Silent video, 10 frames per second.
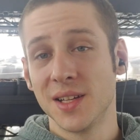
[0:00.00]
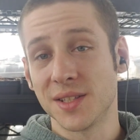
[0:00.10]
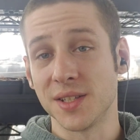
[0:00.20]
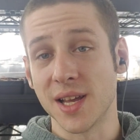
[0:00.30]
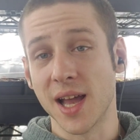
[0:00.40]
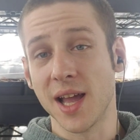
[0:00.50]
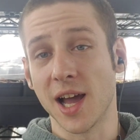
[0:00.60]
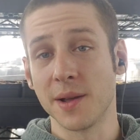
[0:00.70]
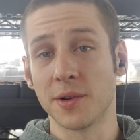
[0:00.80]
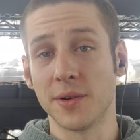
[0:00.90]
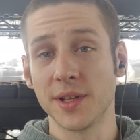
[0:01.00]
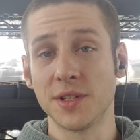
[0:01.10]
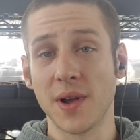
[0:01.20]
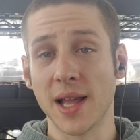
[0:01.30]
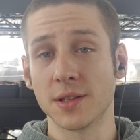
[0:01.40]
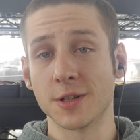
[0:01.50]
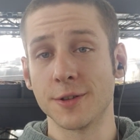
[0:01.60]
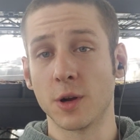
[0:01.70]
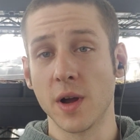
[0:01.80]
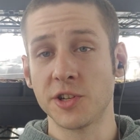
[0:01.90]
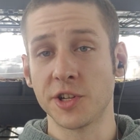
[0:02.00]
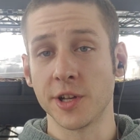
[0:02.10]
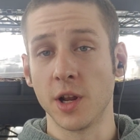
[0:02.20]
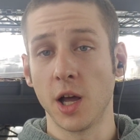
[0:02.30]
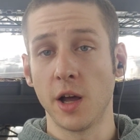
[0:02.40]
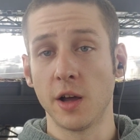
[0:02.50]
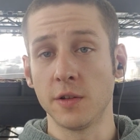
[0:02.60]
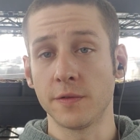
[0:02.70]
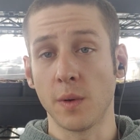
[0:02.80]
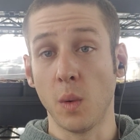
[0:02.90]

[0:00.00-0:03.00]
Today, I'm going to answer the question of